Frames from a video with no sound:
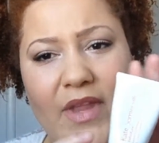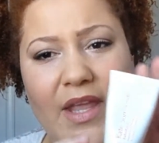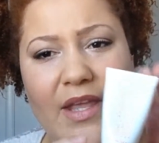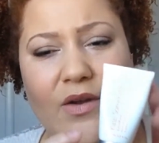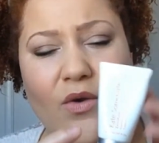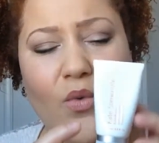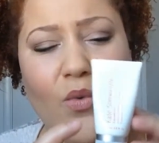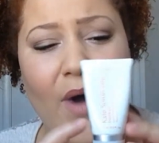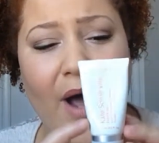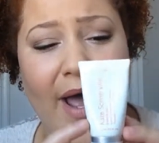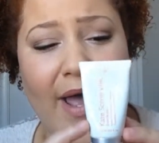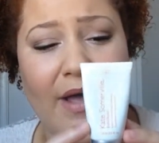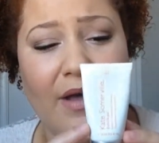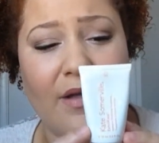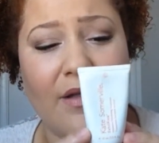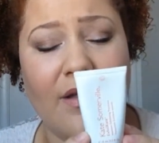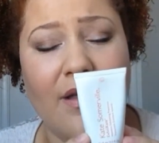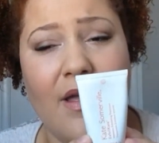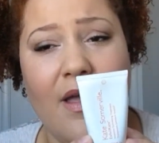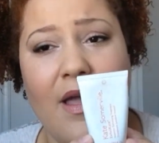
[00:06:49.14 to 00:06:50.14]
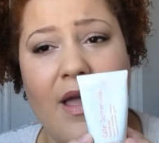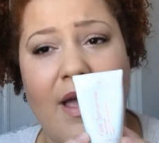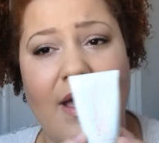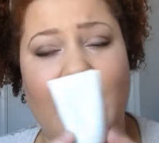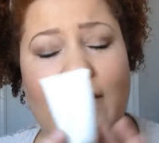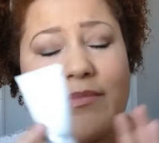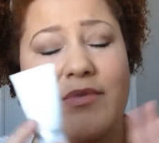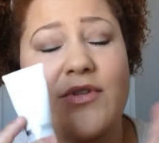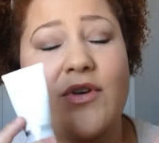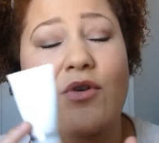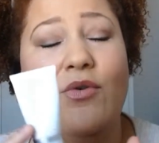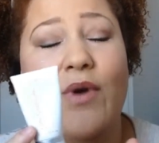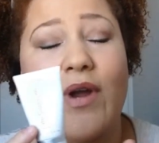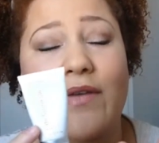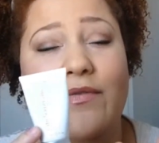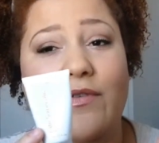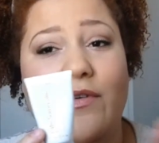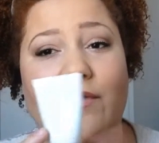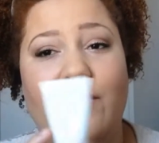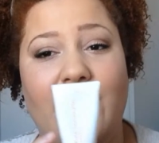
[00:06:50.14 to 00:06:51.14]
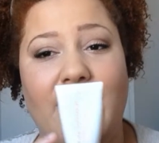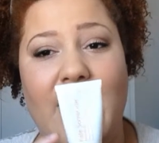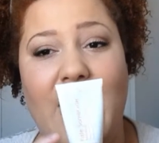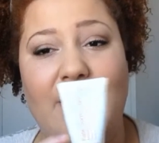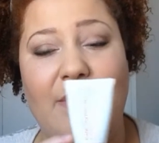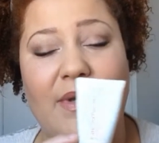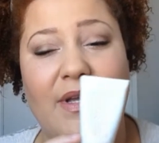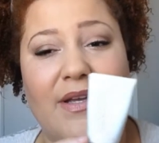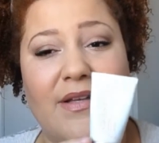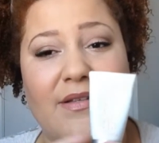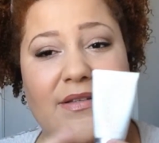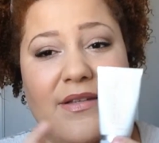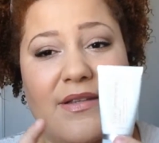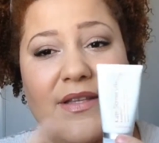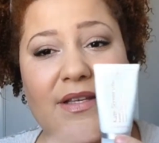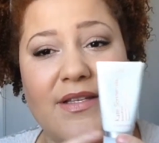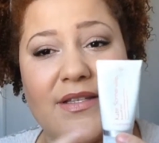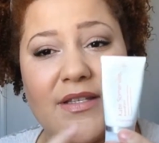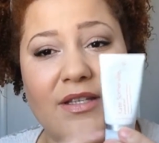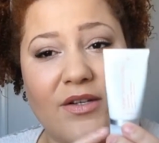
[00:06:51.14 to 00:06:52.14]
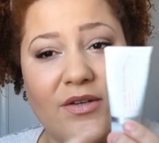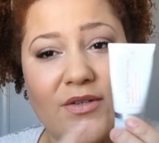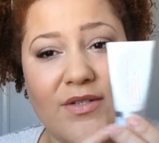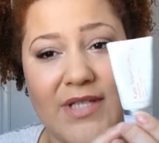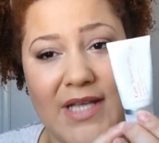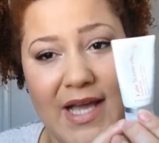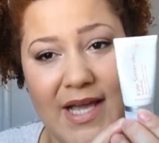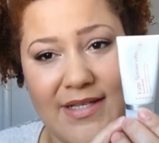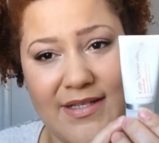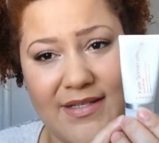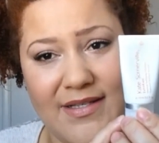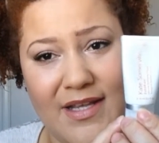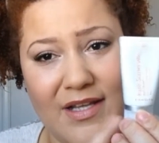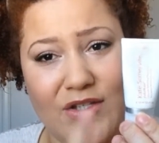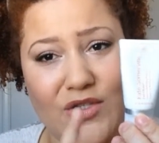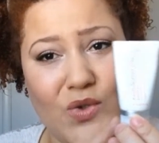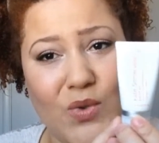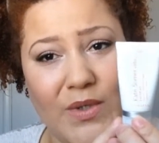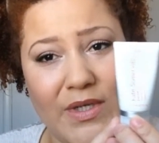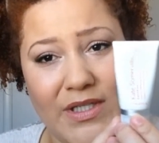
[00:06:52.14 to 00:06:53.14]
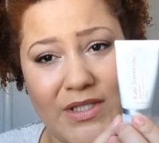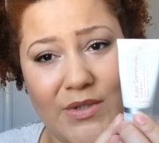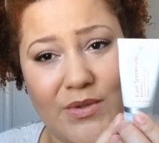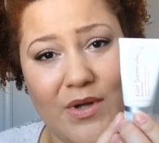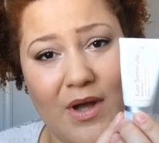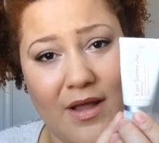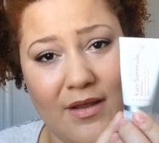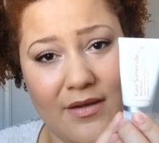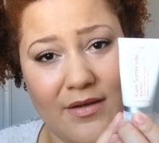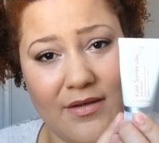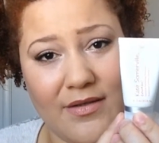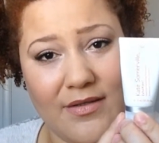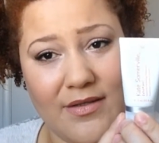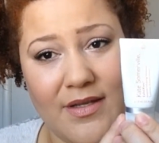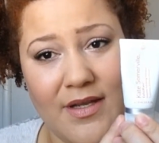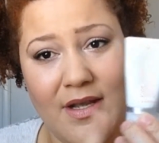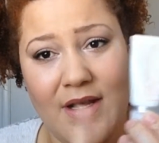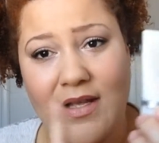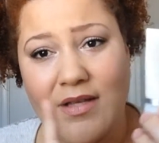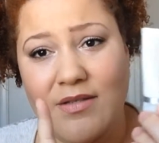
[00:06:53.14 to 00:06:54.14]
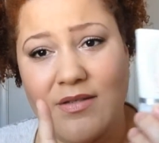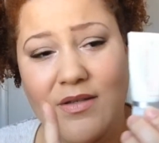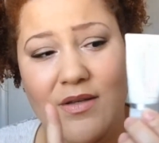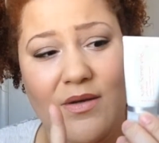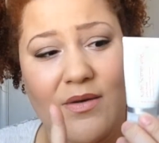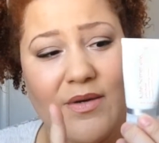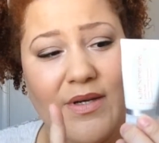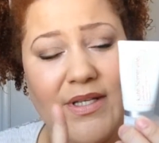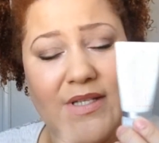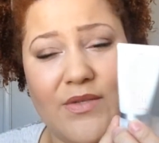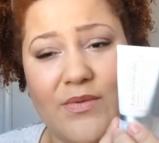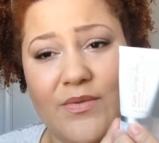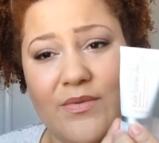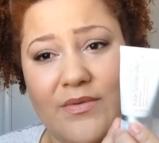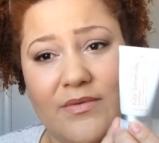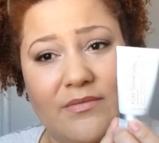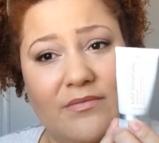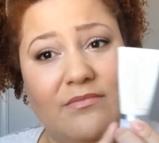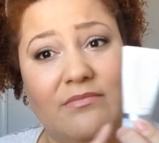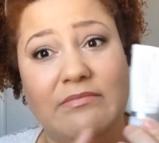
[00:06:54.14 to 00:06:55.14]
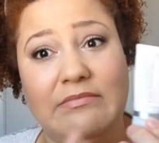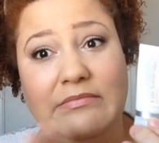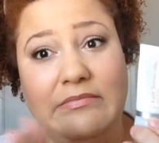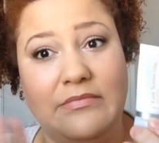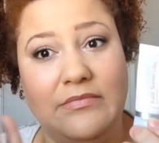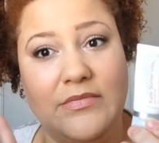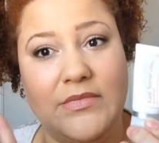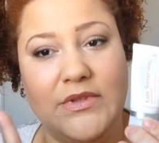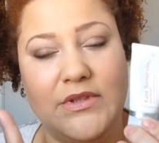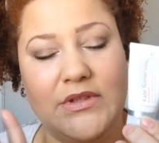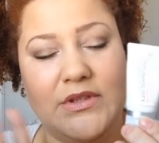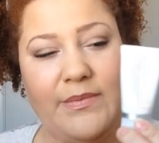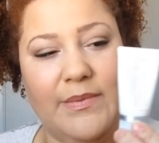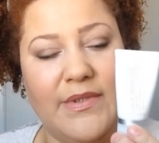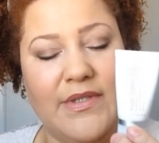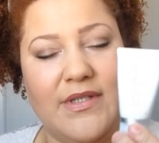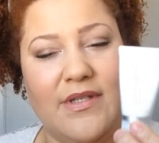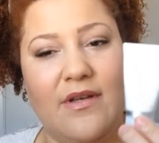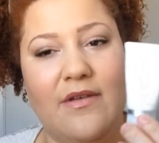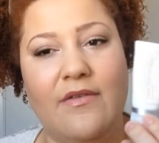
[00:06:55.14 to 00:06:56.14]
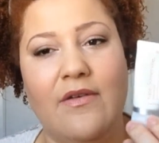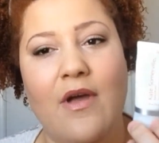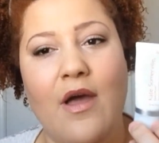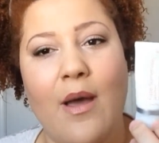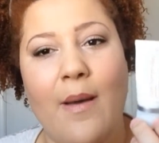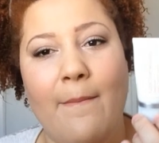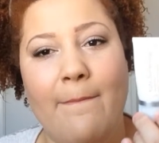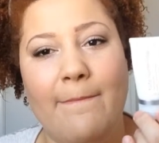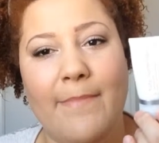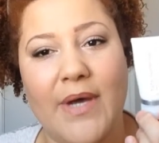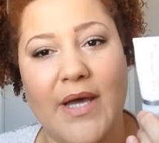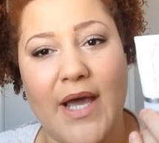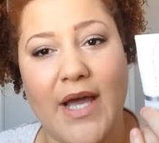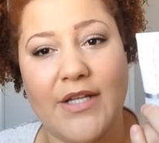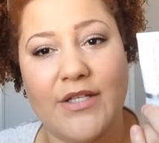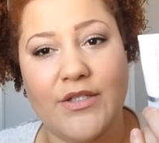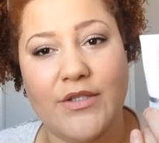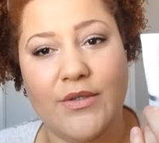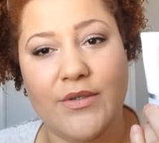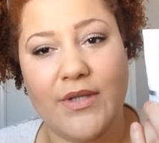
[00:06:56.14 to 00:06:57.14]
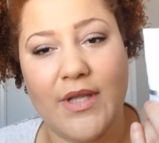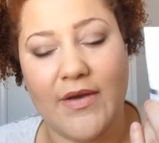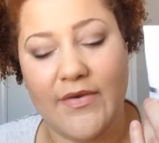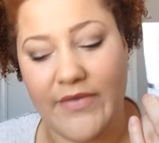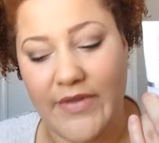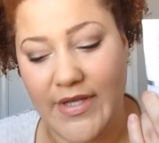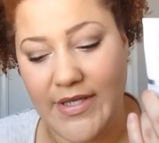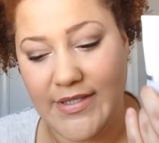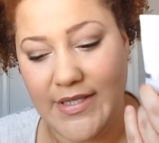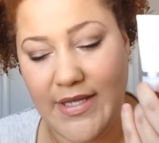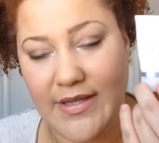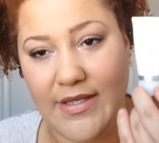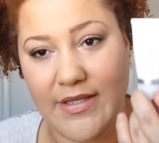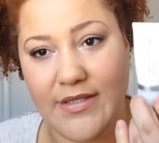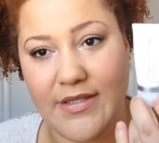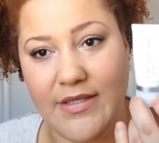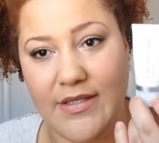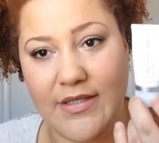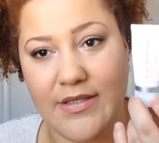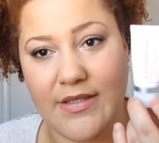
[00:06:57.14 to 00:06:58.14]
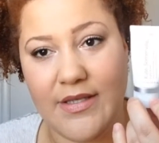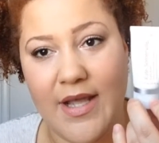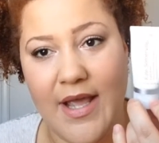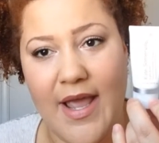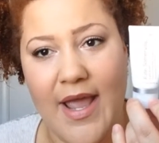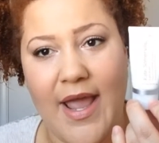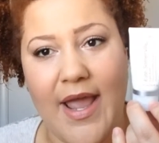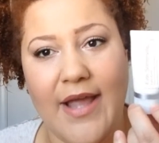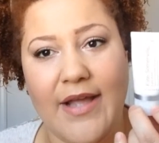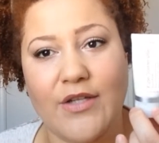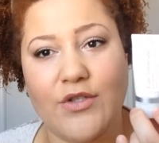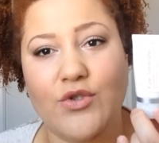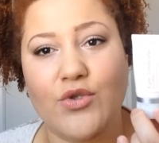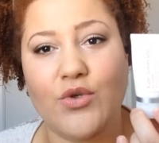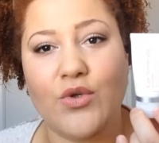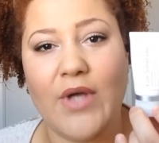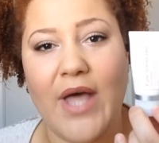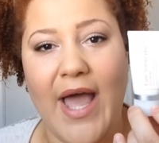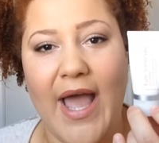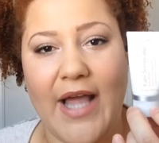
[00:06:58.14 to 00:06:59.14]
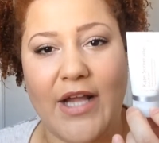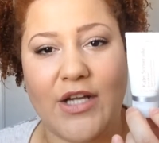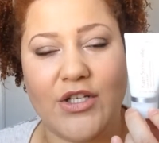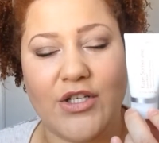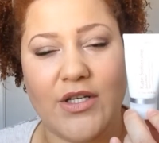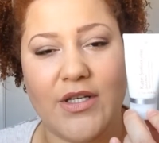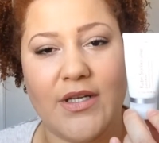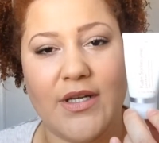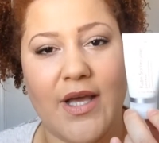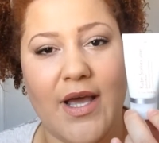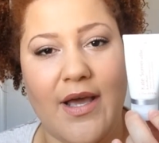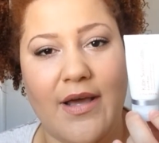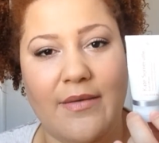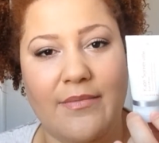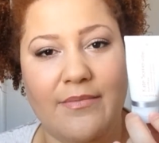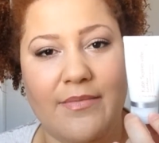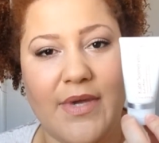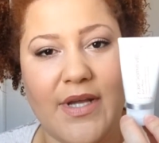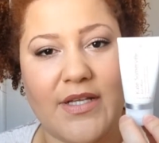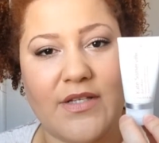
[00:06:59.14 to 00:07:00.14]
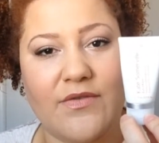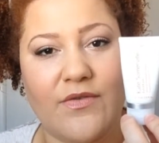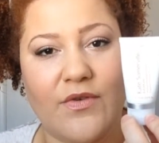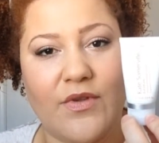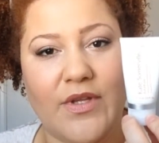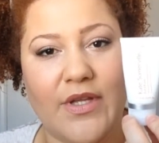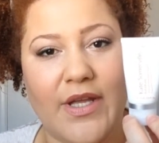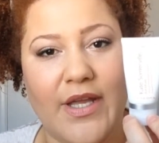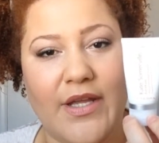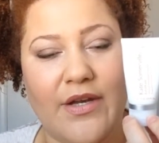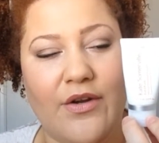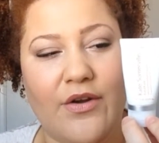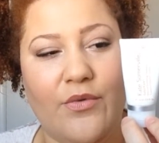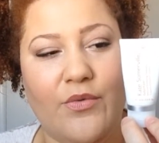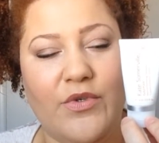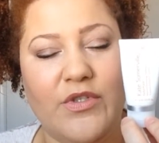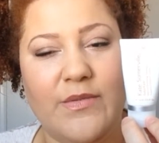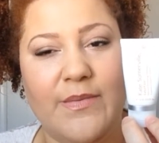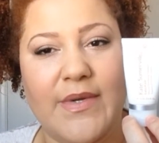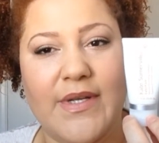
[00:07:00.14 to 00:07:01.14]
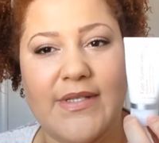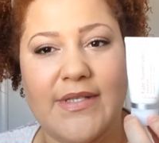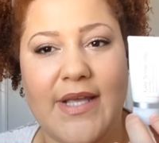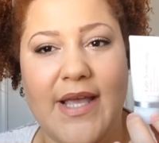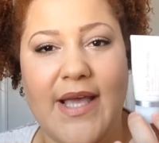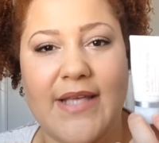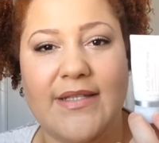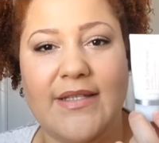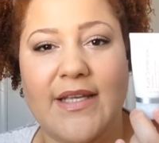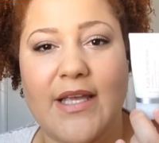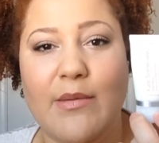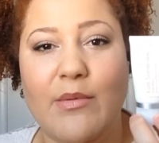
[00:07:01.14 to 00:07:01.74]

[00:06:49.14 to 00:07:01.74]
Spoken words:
in a while, and I'm so grateful for that because this little size is like $22, so it's expensive. But I do love this, and this is a dual action exfoliator, which means it has a